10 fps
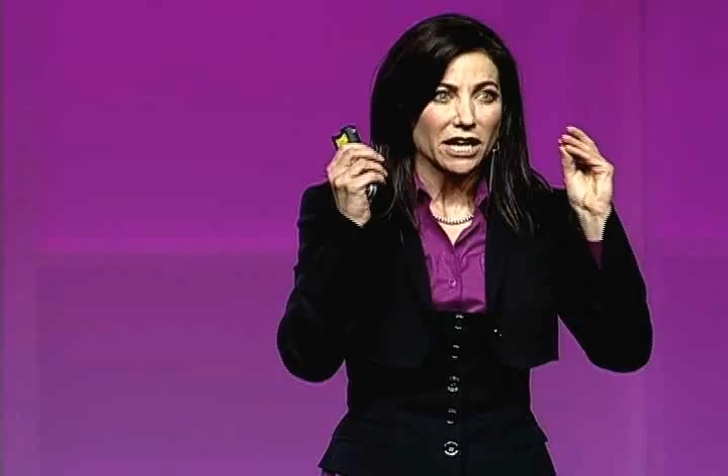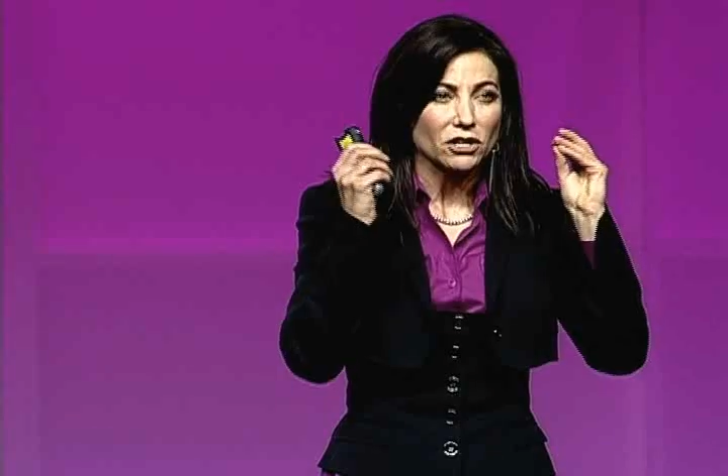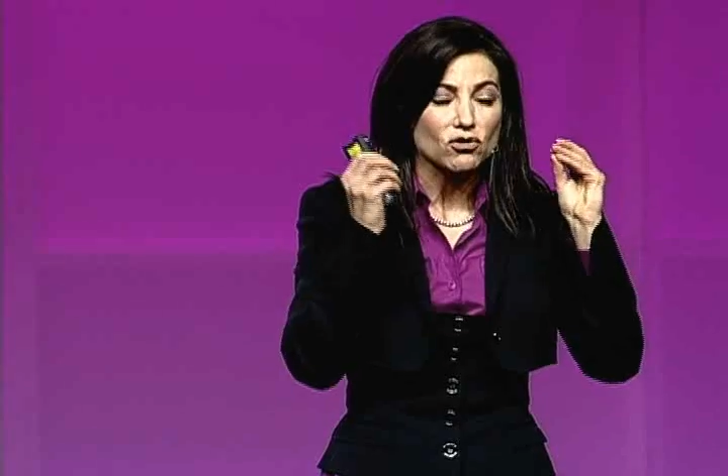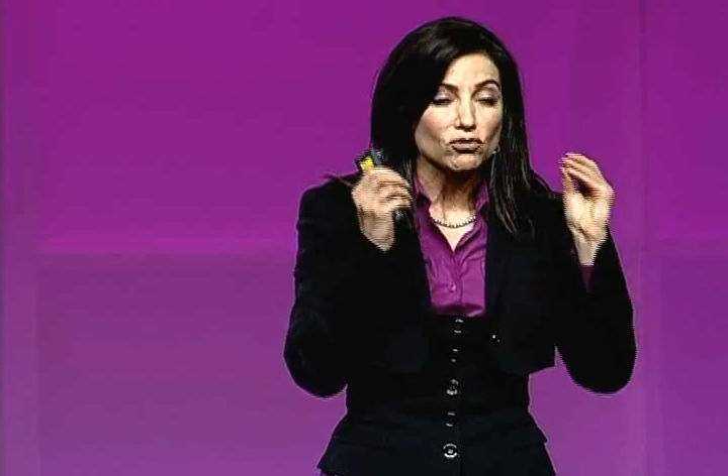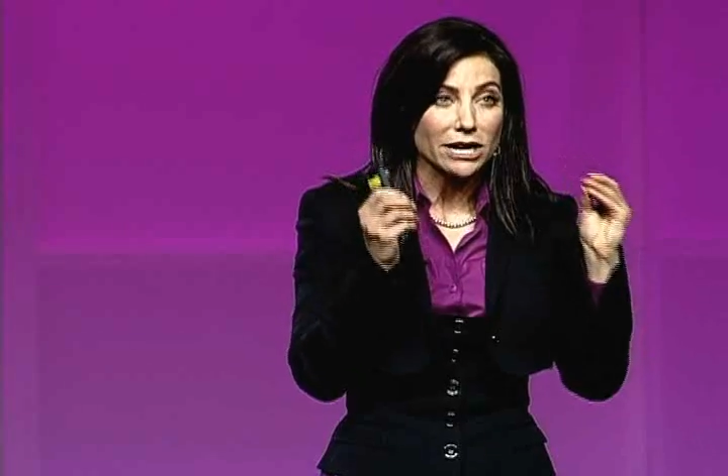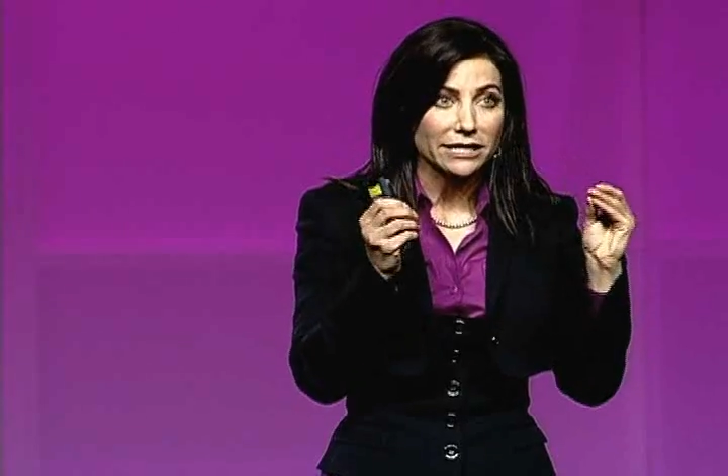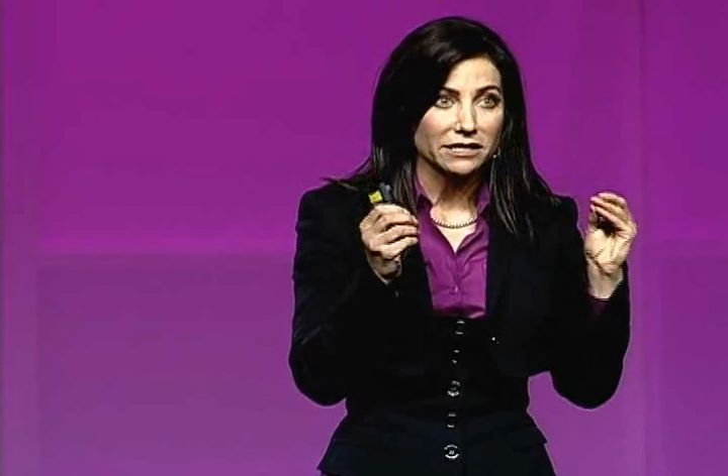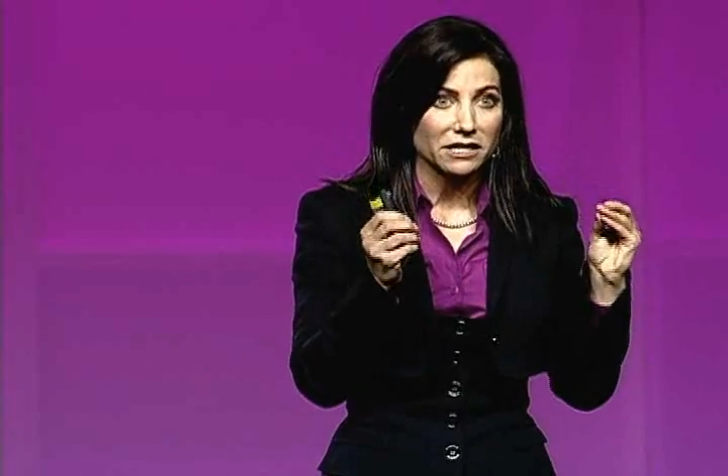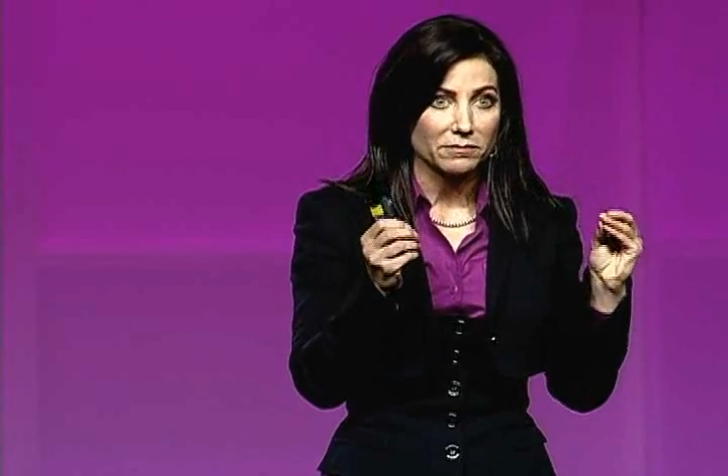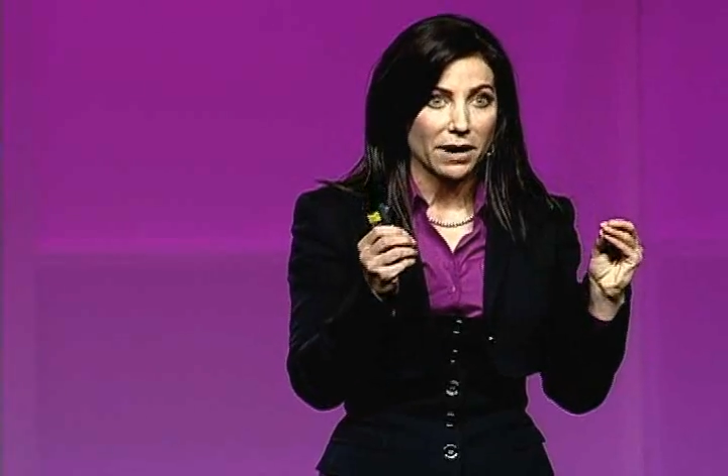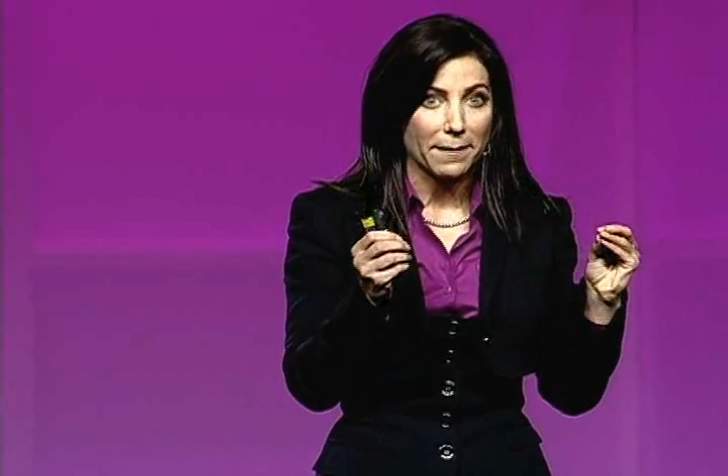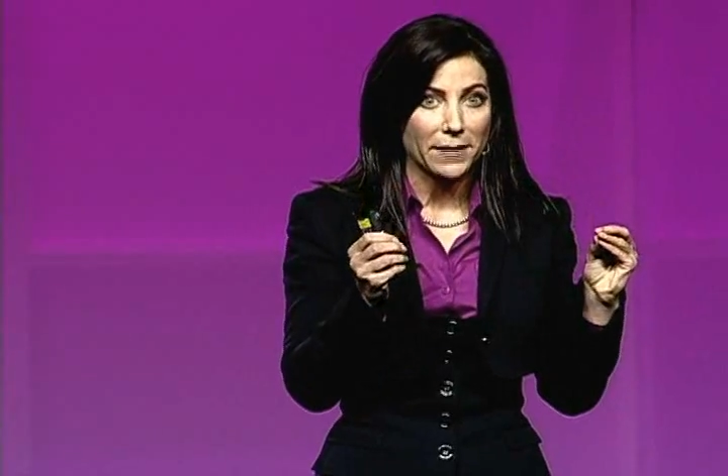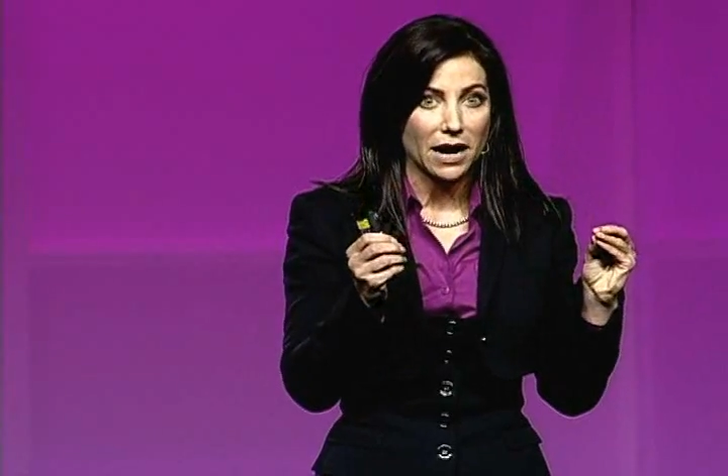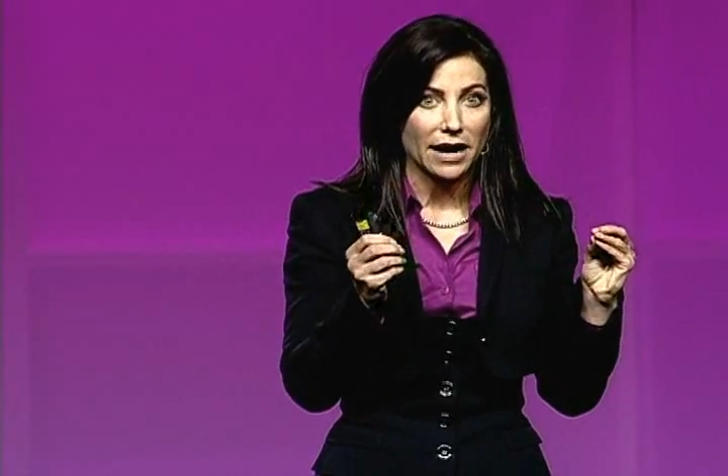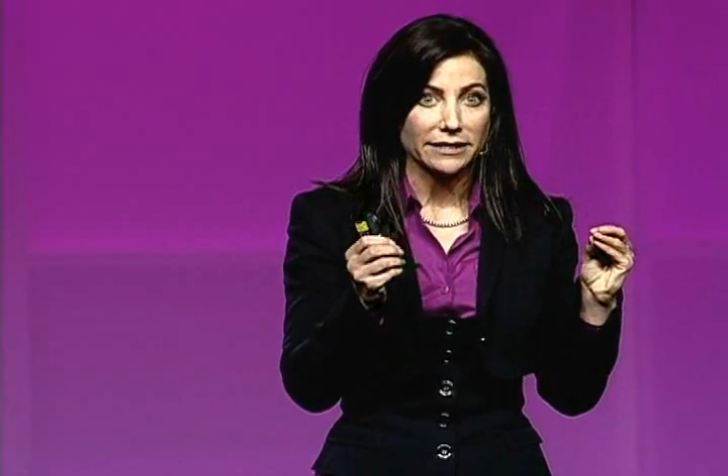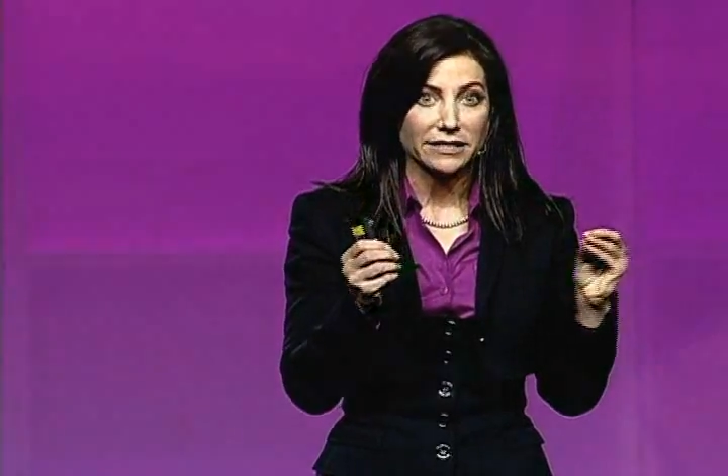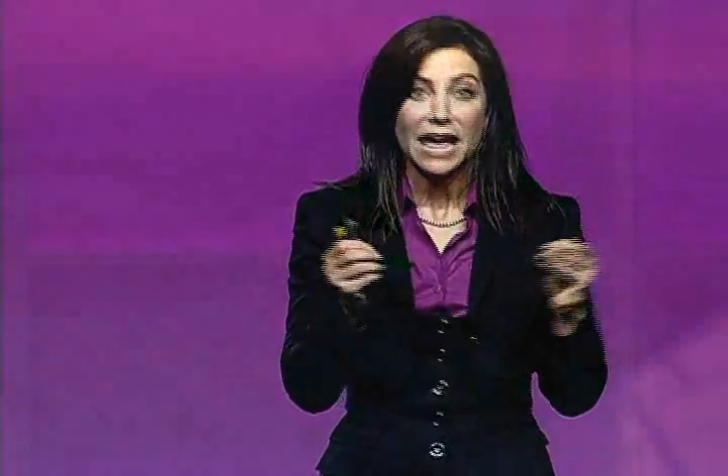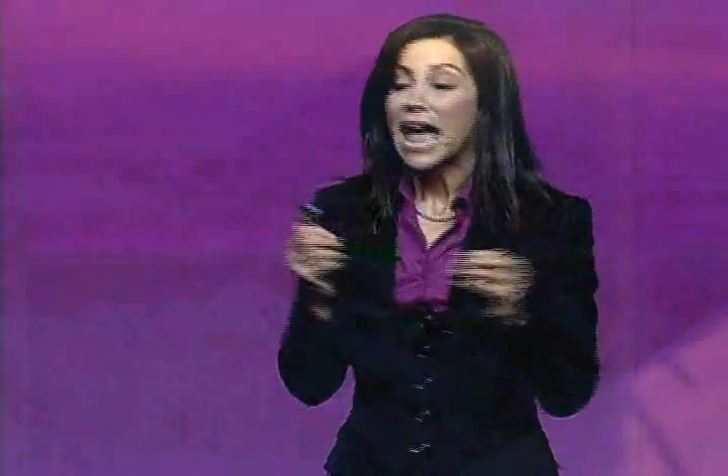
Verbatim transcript: ingrained in my mind.